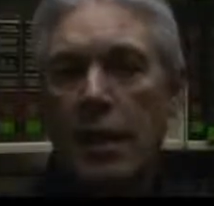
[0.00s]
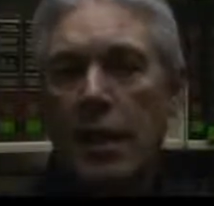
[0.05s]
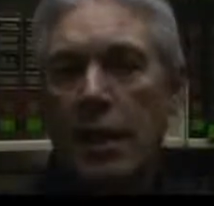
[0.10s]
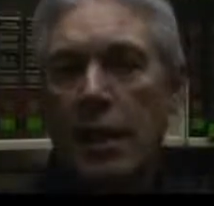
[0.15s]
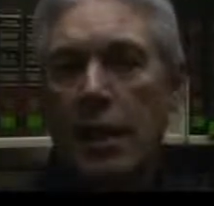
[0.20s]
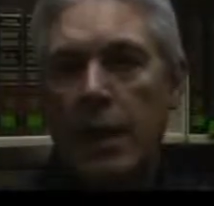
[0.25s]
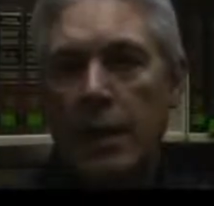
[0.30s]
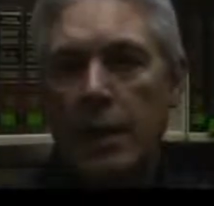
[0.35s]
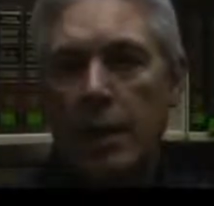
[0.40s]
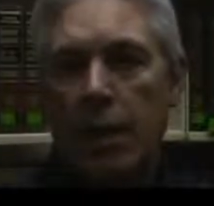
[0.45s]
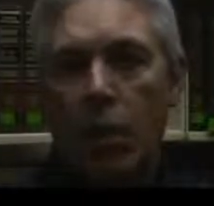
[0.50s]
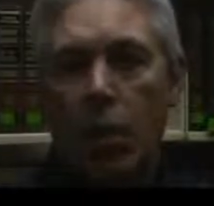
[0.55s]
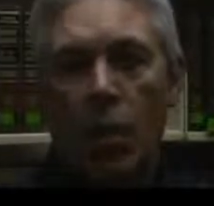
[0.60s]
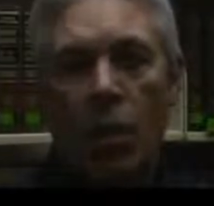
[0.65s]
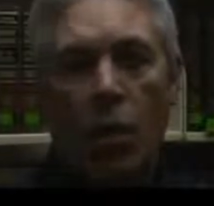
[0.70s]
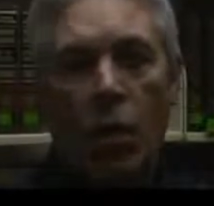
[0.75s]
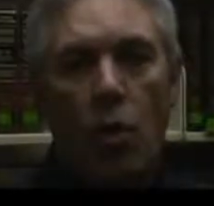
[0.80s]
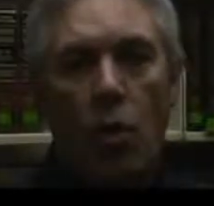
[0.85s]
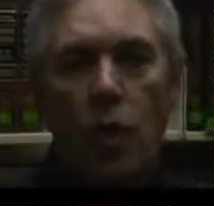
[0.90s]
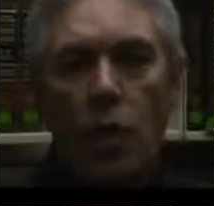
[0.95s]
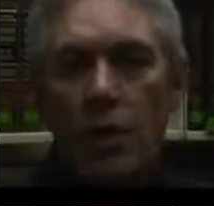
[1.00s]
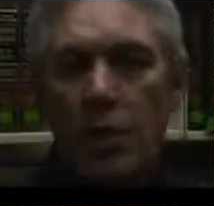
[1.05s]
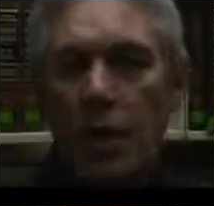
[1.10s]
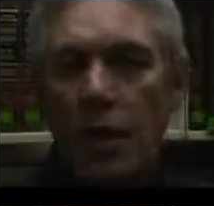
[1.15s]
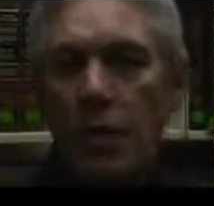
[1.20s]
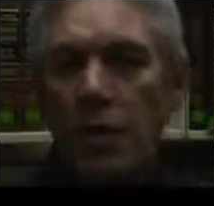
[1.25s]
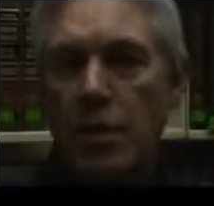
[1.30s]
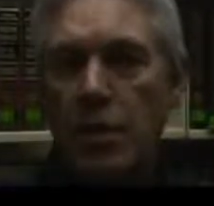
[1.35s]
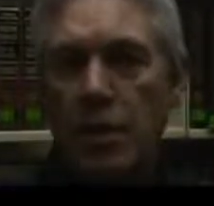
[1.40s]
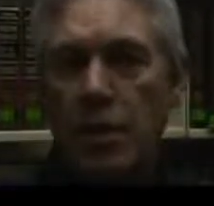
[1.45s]

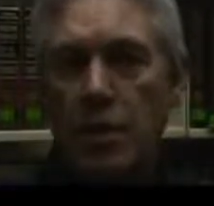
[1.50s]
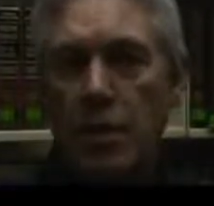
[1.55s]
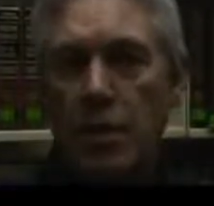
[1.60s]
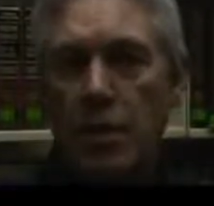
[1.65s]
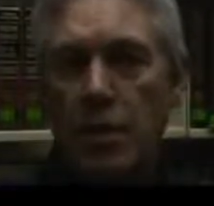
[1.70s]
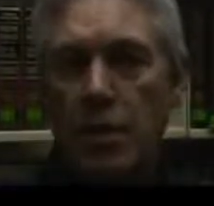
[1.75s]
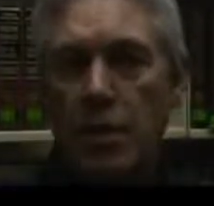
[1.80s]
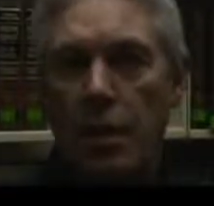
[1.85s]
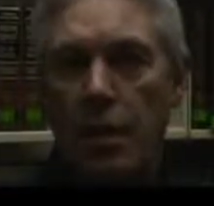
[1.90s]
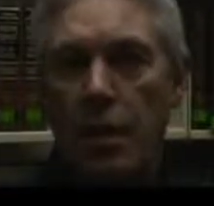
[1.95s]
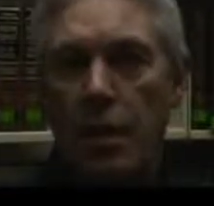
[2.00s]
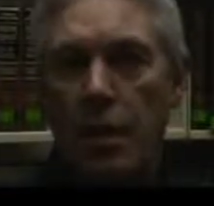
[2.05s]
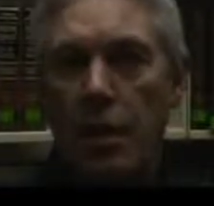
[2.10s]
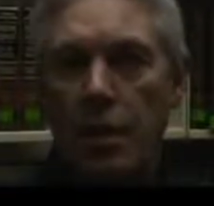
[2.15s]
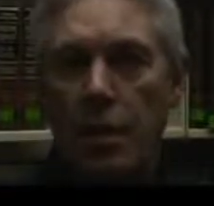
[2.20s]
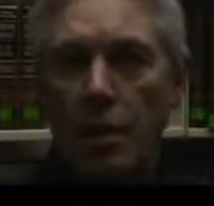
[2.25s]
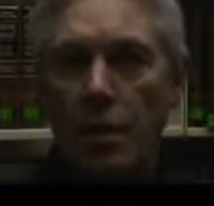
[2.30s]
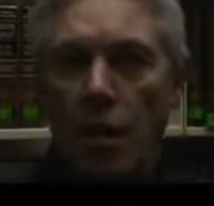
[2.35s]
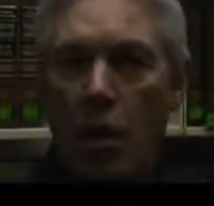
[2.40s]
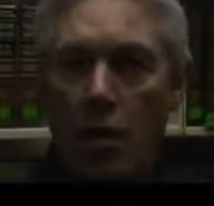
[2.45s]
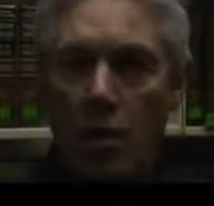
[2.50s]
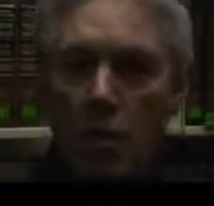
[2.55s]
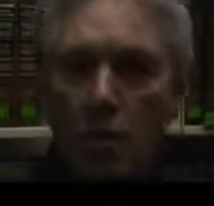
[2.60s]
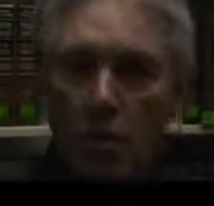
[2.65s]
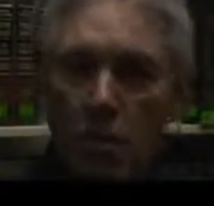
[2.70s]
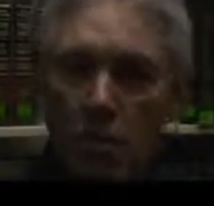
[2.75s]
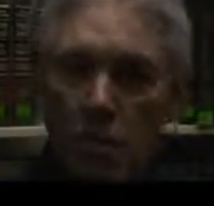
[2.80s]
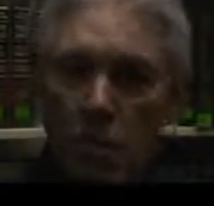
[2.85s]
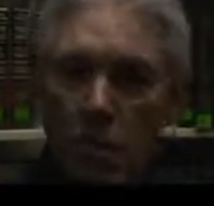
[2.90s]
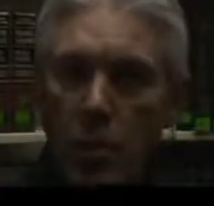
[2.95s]
organizations are
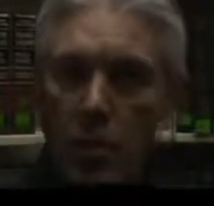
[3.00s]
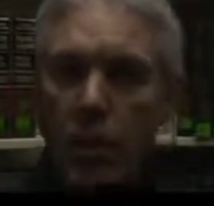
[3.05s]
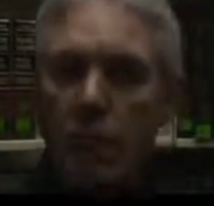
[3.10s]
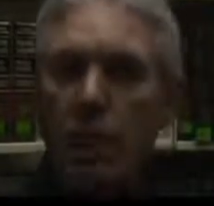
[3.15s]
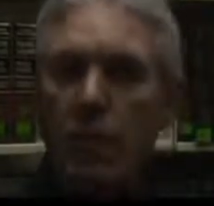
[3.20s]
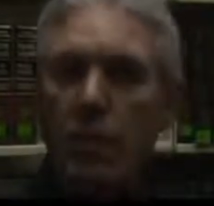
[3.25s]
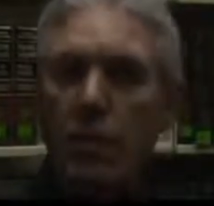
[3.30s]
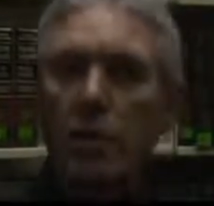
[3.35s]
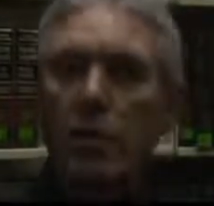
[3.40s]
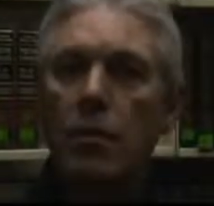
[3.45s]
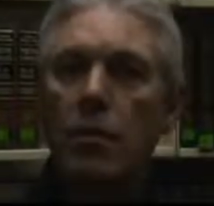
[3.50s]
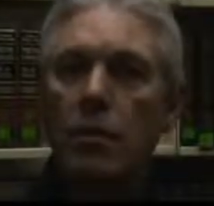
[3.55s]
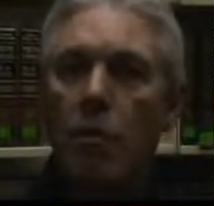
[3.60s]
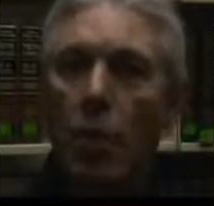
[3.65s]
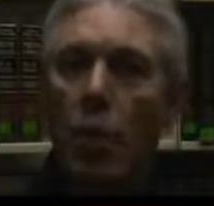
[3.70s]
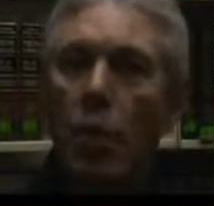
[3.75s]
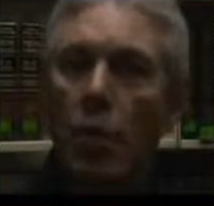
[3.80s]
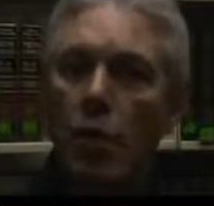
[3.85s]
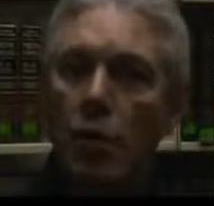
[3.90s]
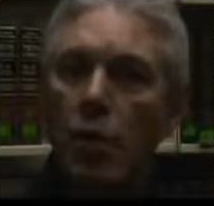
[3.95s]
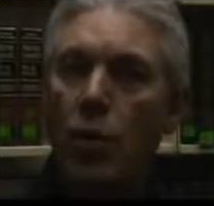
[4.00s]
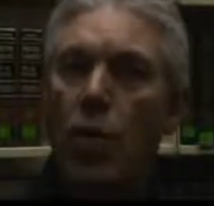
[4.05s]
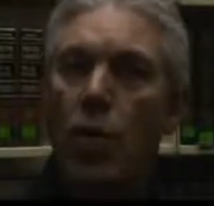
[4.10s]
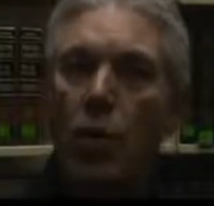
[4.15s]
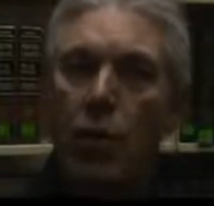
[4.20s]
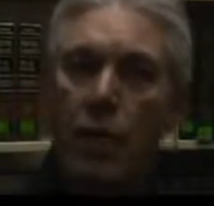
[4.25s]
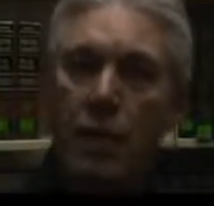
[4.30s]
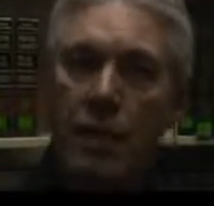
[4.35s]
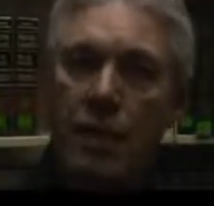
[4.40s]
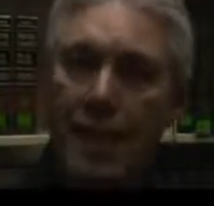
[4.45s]
moving more
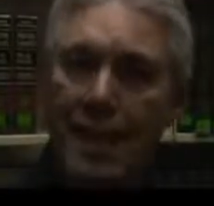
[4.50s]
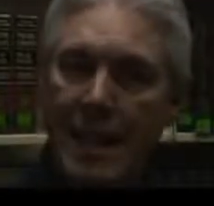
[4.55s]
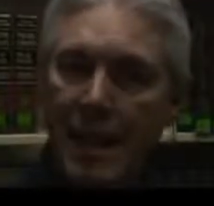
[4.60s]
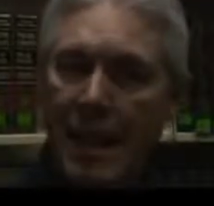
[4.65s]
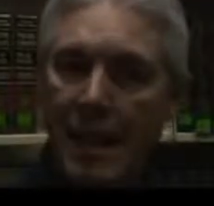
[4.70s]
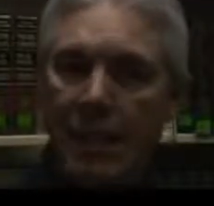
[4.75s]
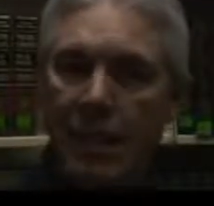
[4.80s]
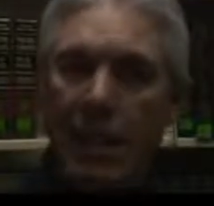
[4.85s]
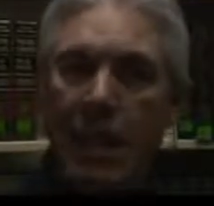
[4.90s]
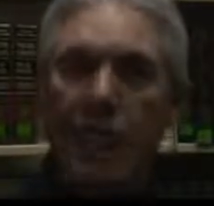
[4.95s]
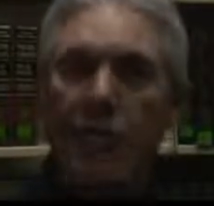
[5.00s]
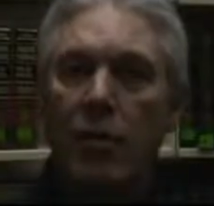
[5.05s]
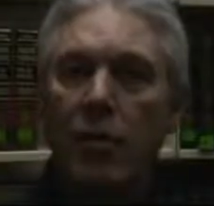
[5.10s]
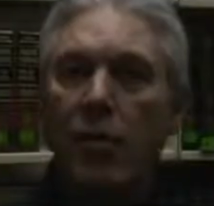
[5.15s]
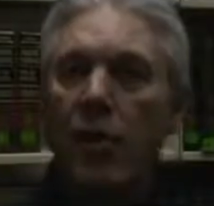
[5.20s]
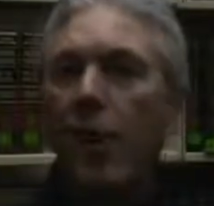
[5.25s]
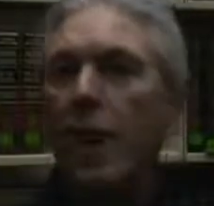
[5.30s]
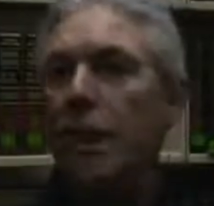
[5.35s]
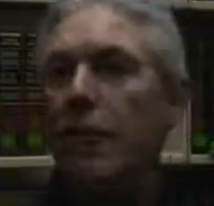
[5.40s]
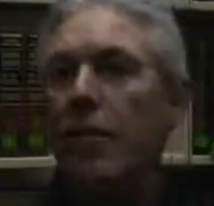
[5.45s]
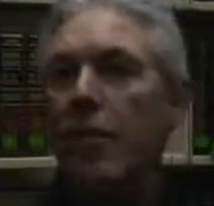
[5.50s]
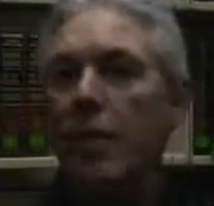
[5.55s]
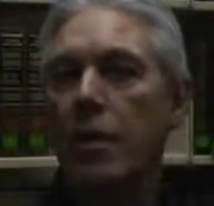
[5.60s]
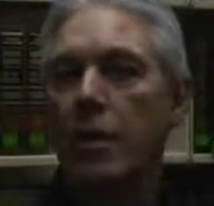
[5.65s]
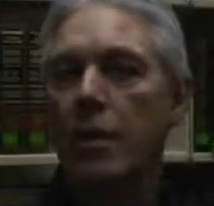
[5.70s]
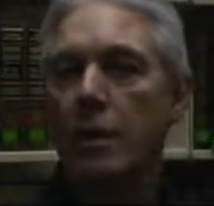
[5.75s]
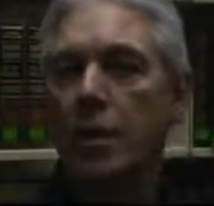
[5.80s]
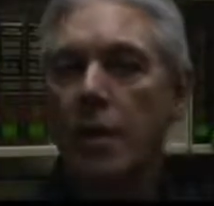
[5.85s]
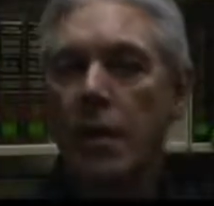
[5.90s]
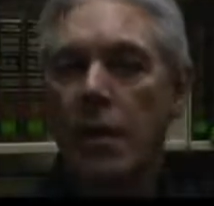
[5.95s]
toward team level
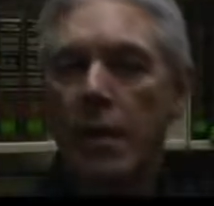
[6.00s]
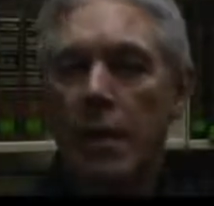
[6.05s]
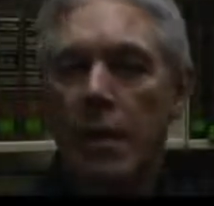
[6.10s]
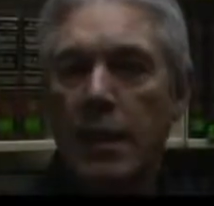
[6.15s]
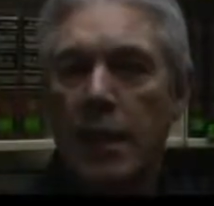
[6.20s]
efforts